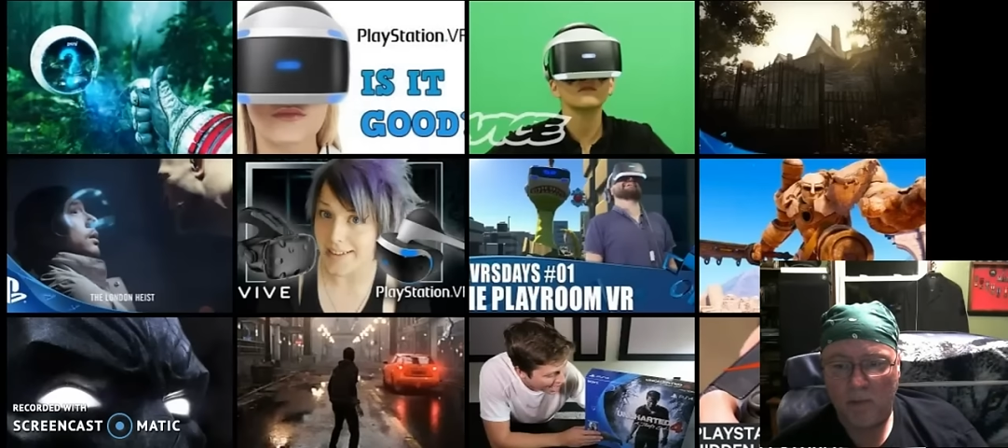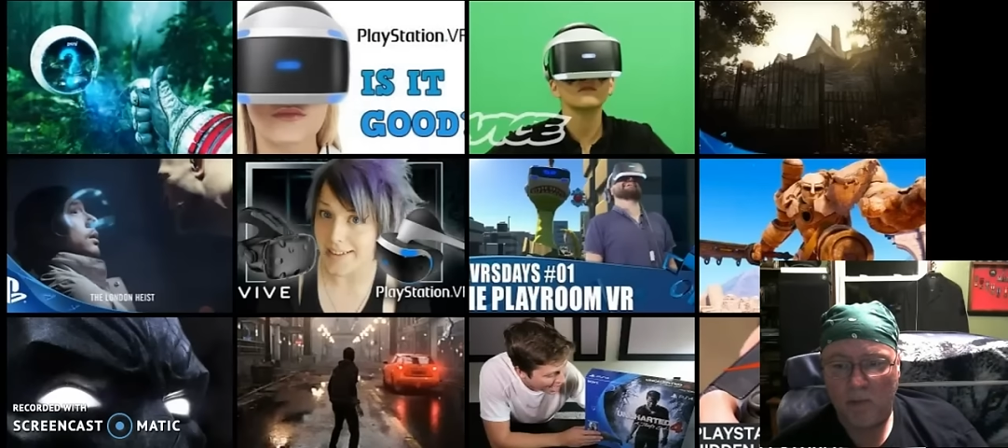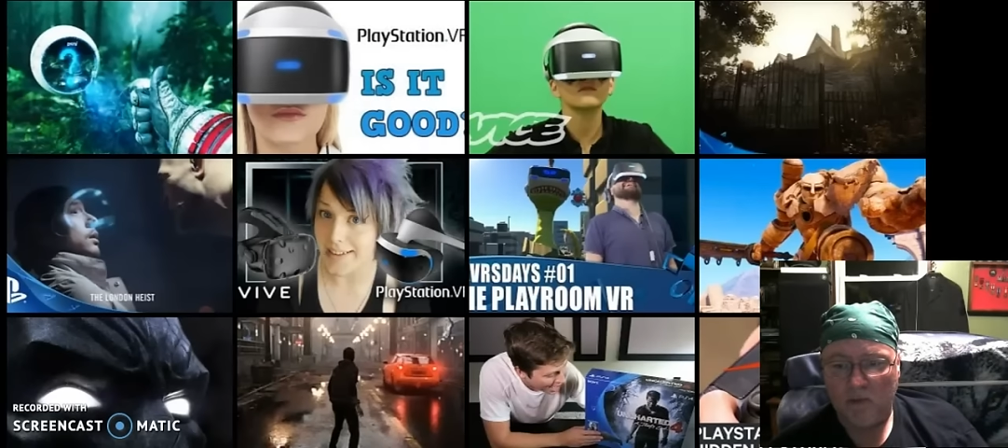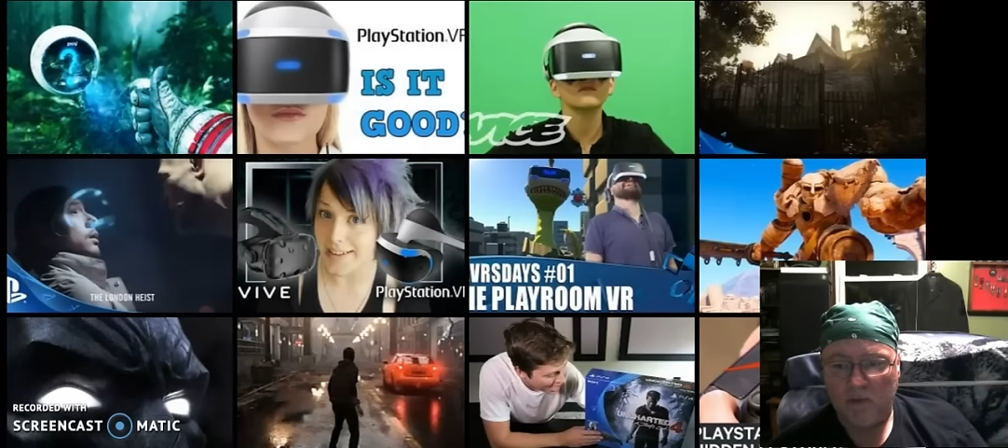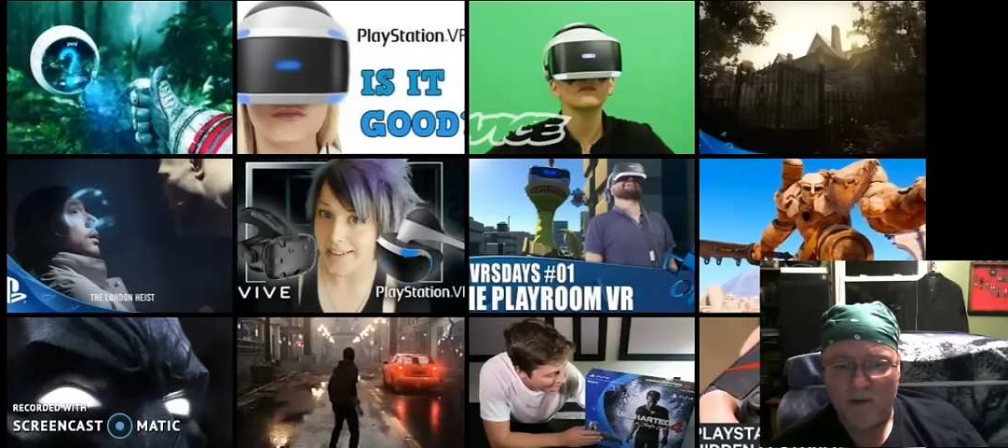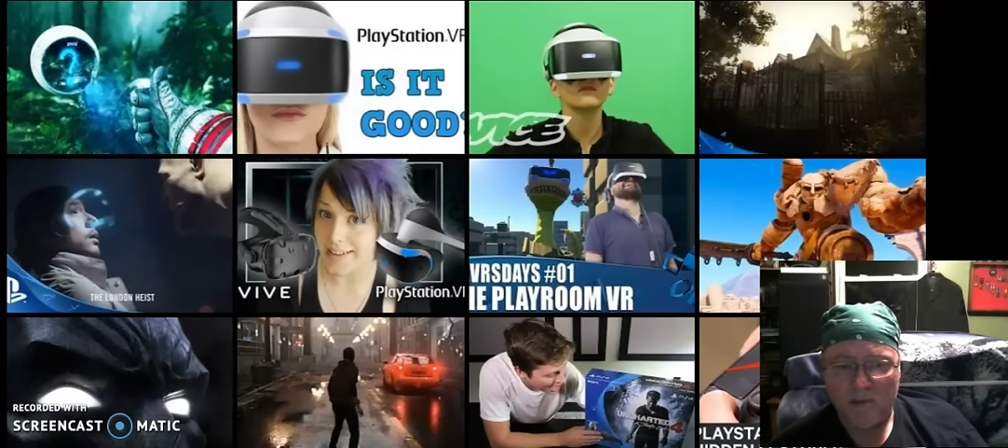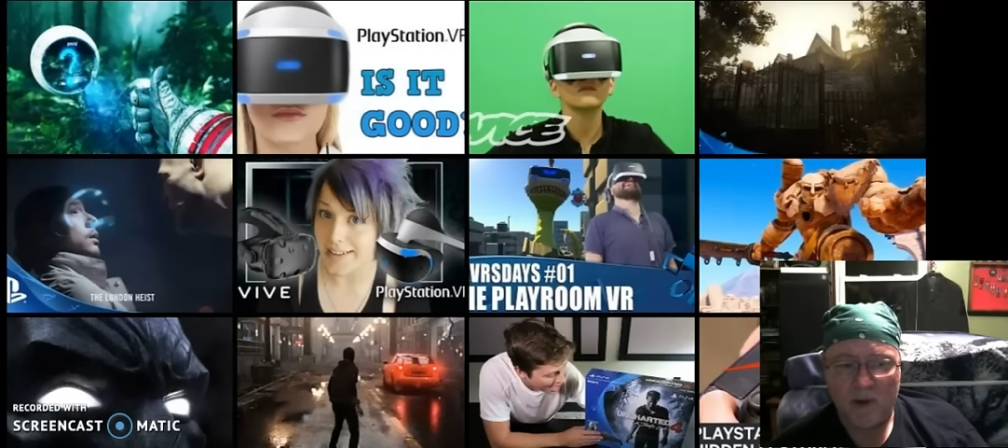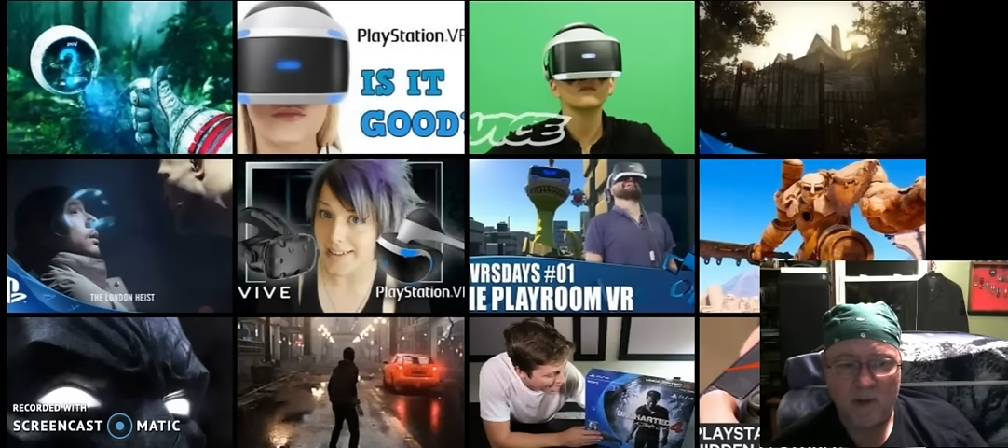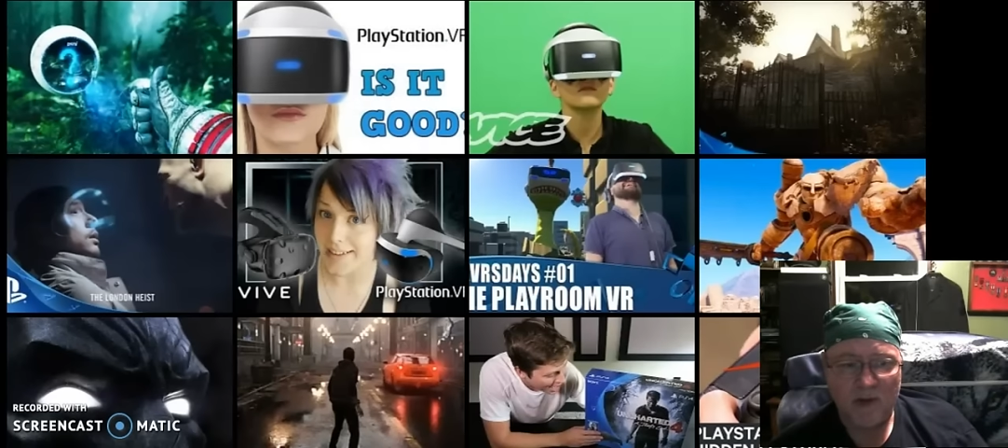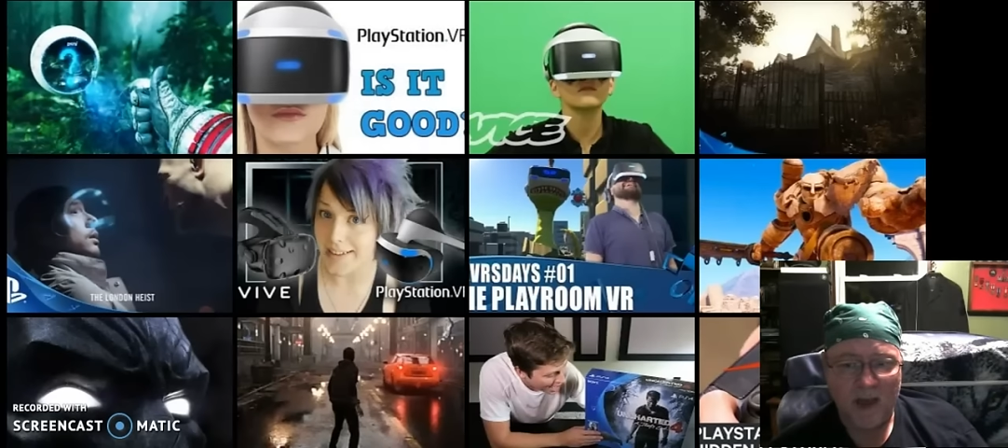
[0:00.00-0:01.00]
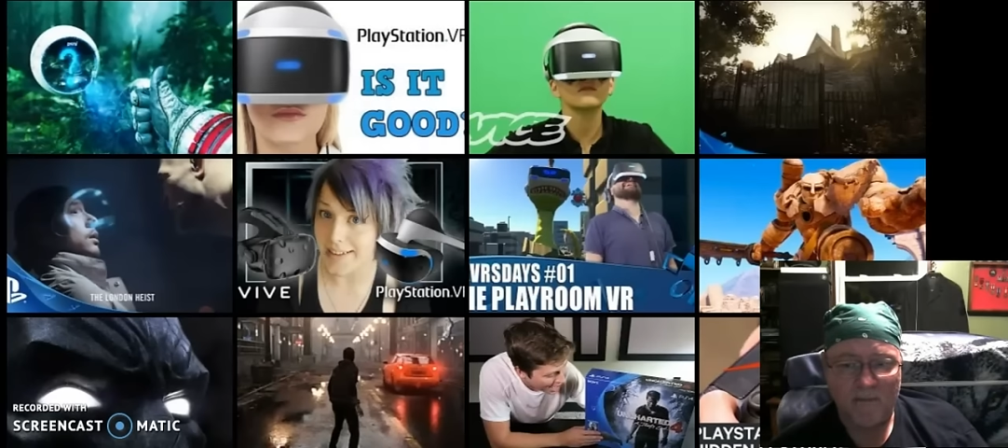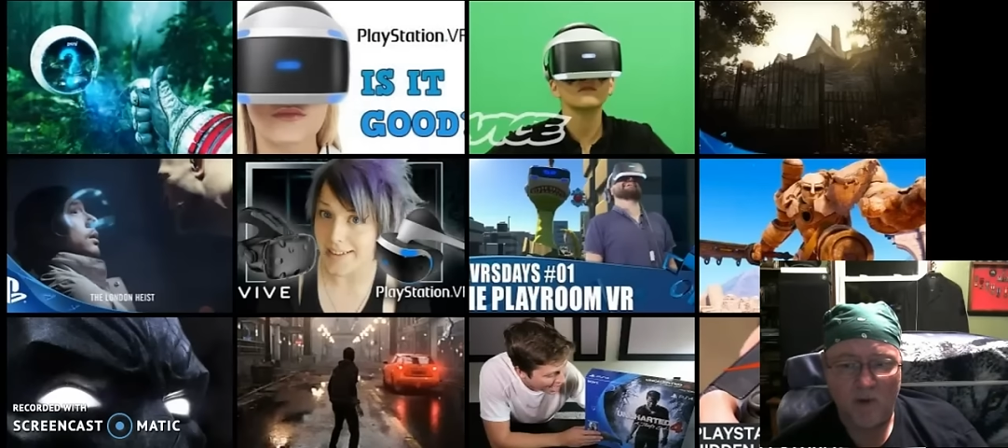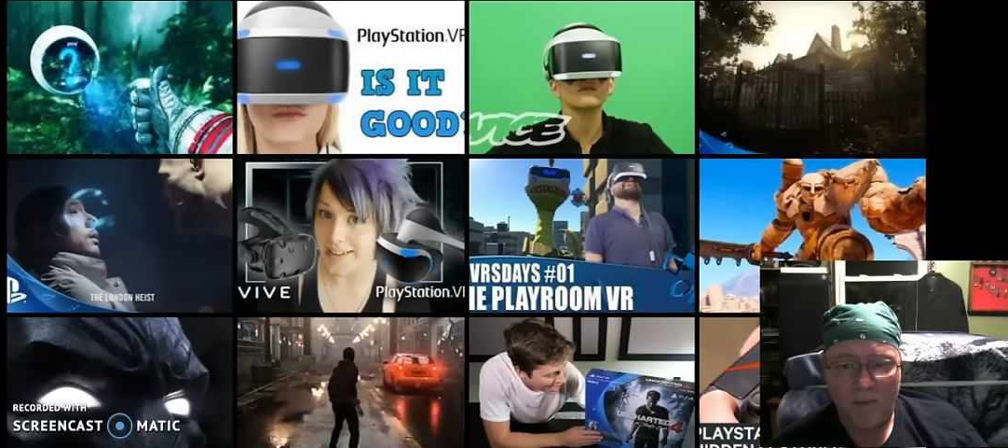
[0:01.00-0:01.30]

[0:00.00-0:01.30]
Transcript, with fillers: If you've never been saved, you're